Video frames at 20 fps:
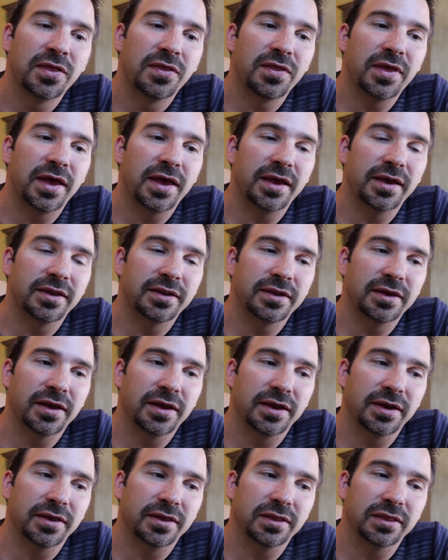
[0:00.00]
that
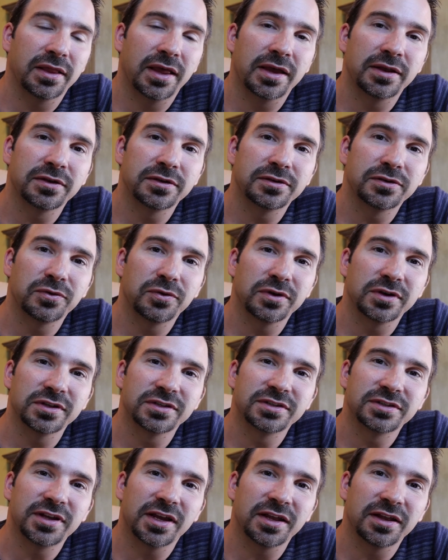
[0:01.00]
uh, lend toward a
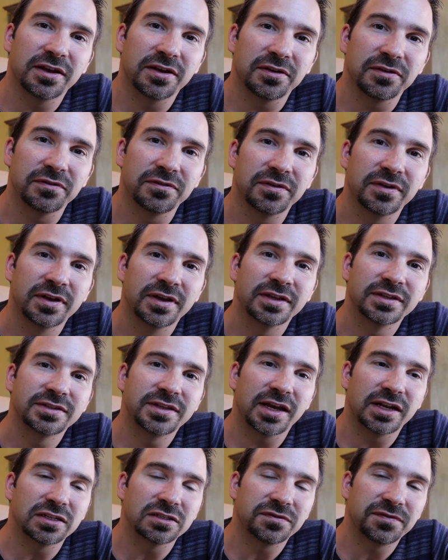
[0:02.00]
state of
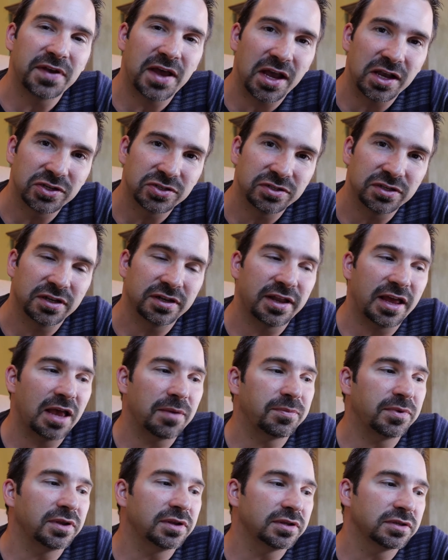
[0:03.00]
satisfaction and
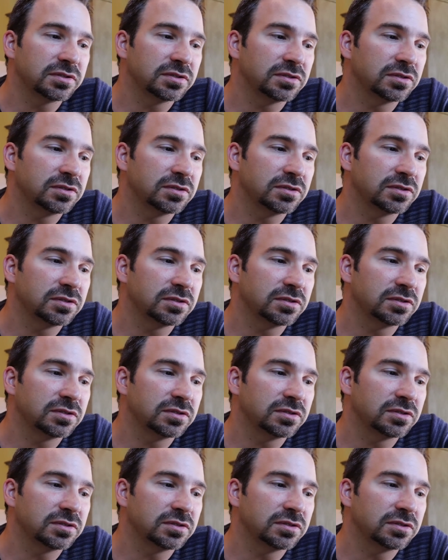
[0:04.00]
happiness.